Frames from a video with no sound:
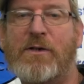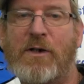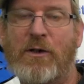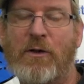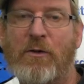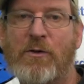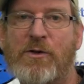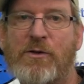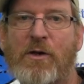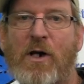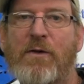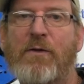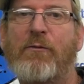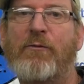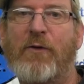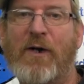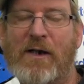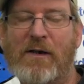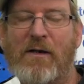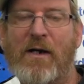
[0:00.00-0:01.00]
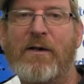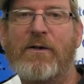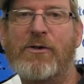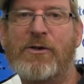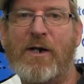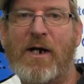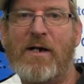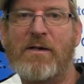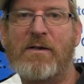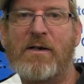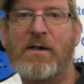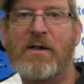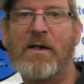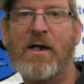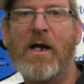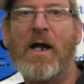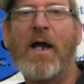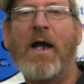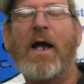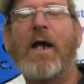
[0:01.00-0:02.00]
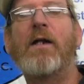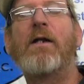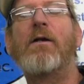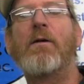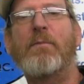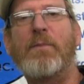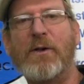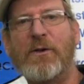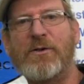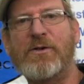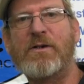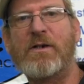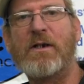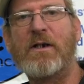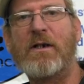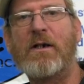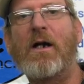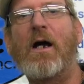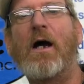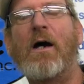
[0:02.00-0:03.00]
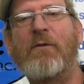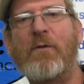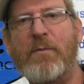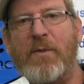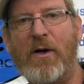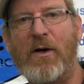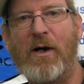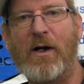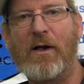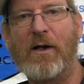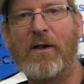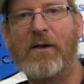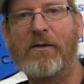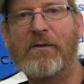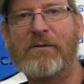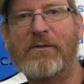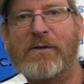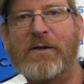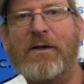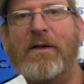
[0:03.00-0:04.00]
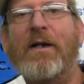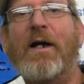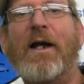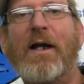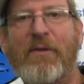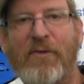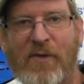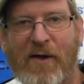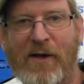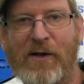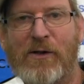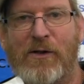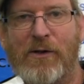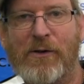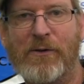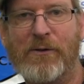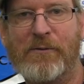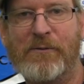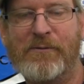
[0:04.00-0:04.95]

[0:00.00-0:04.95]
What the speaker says: the coach on the Freightliner chassis, and to Bilstein of America. And thank you.